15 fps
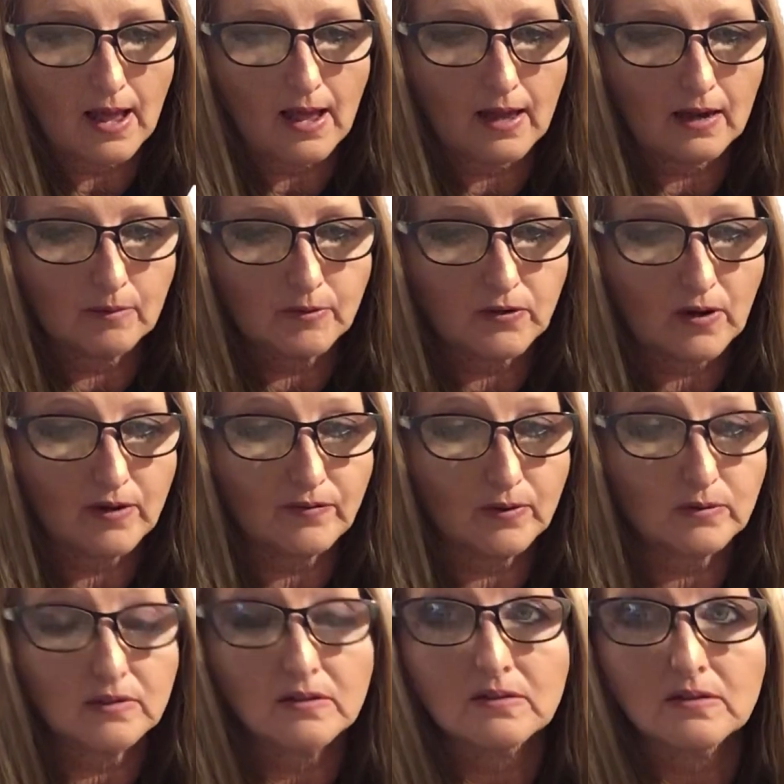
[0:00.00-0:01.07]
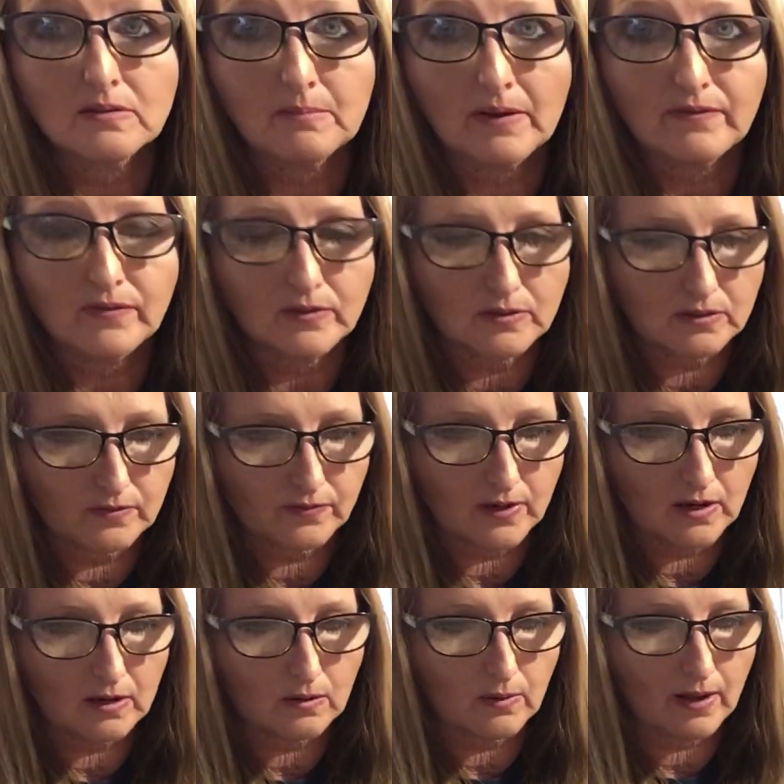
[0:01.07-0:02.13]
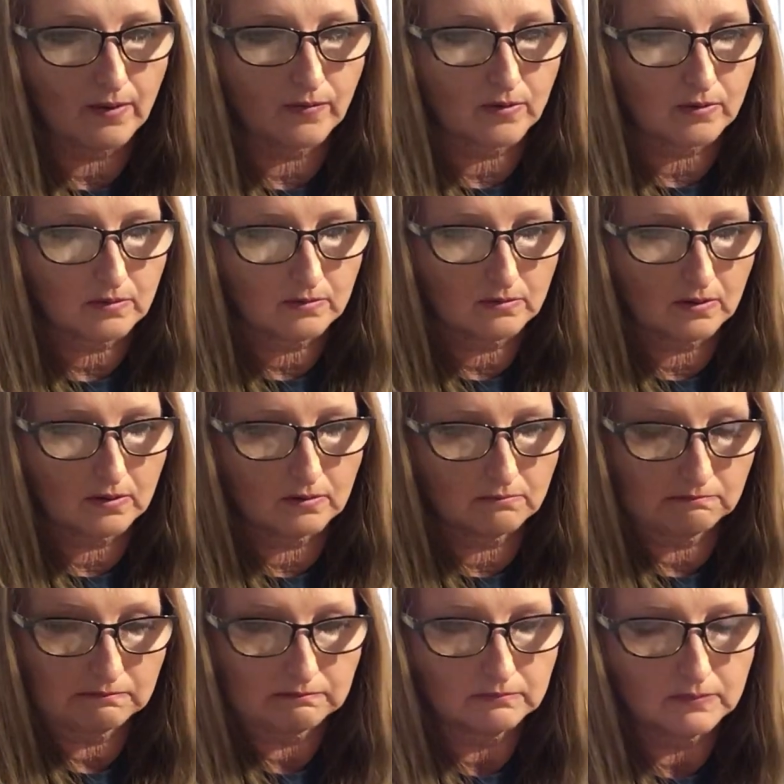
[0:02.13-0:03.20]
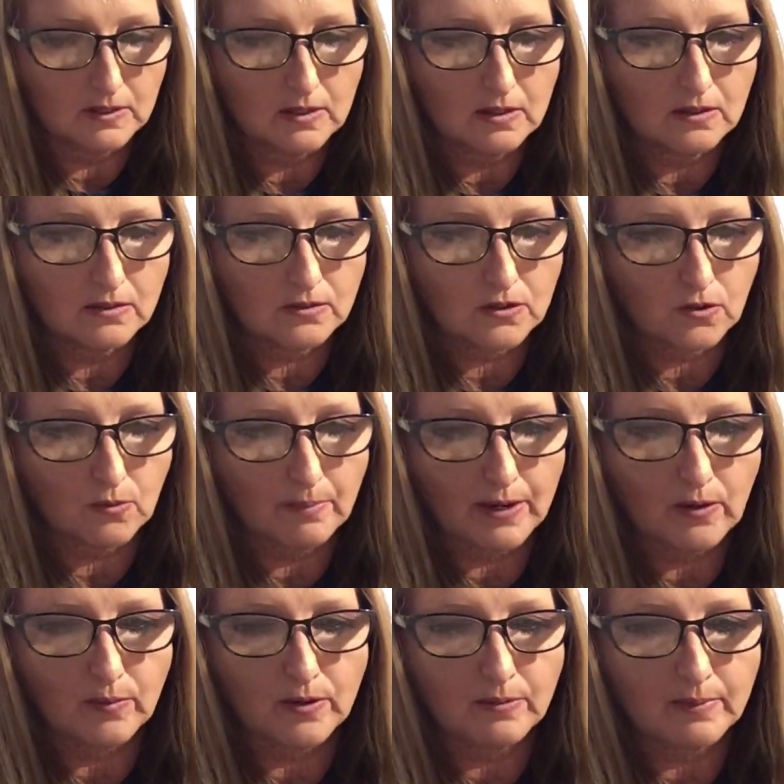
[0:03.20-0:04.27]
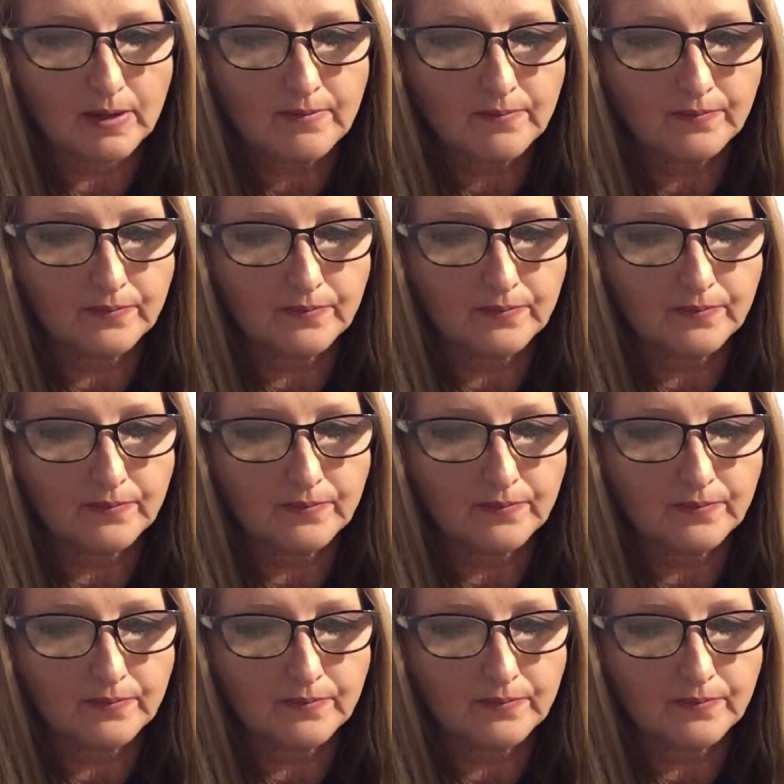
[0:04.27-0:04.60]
and I'm sorry folks, this is my first video ever, so bear with me.